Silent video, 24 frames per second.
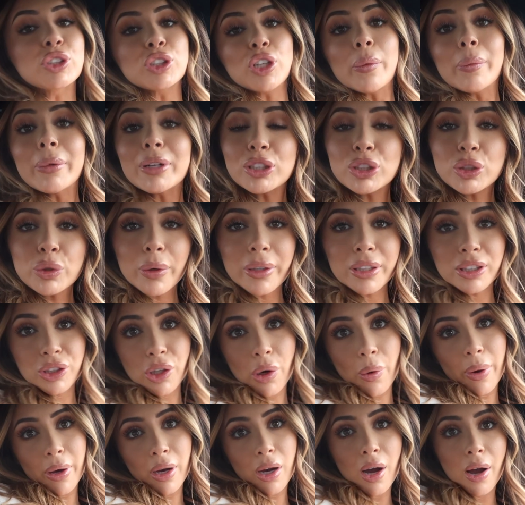so much noise
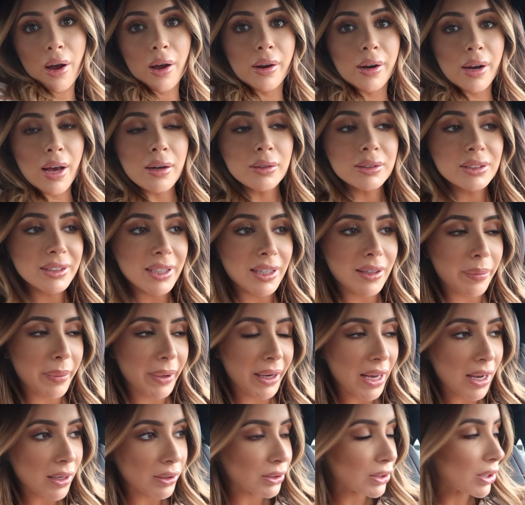going on outside my
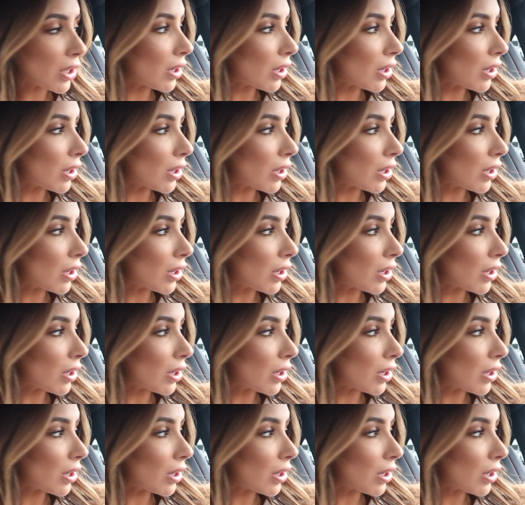house